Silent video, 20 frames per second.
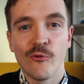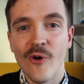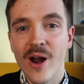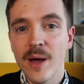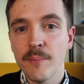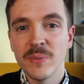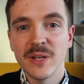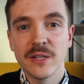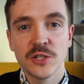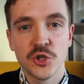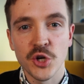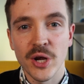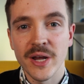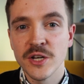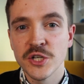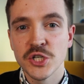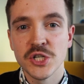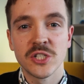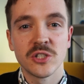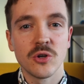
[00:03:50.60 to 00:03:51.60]
rapid
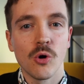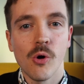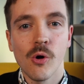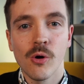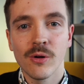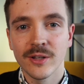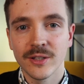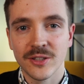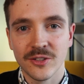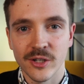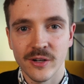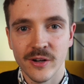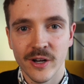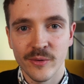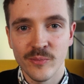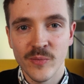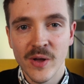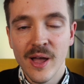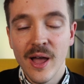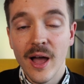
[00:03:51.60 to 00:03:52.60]
changes all the
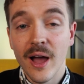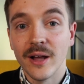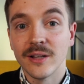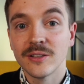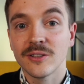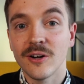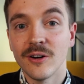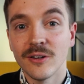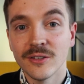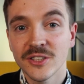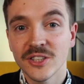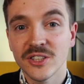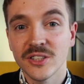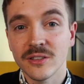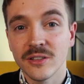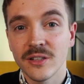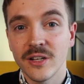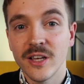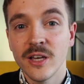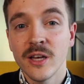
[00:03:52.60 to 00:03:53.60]
time, and
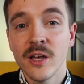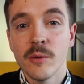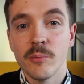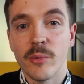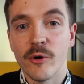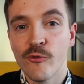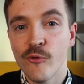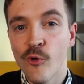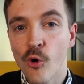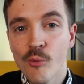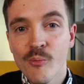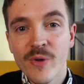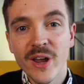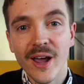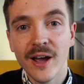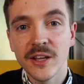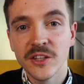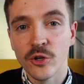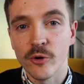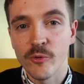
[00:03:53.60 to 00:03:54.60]
constantly performing
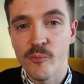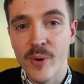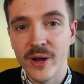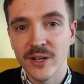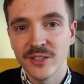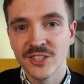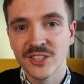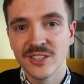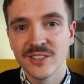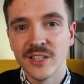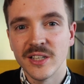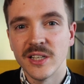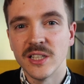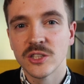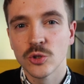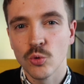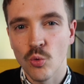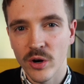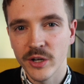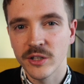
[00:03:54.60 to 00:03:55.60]
at your best
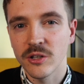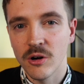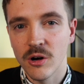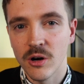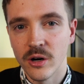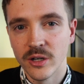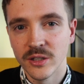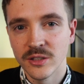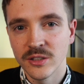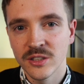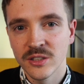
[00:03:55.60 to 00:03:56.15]
is quite hard.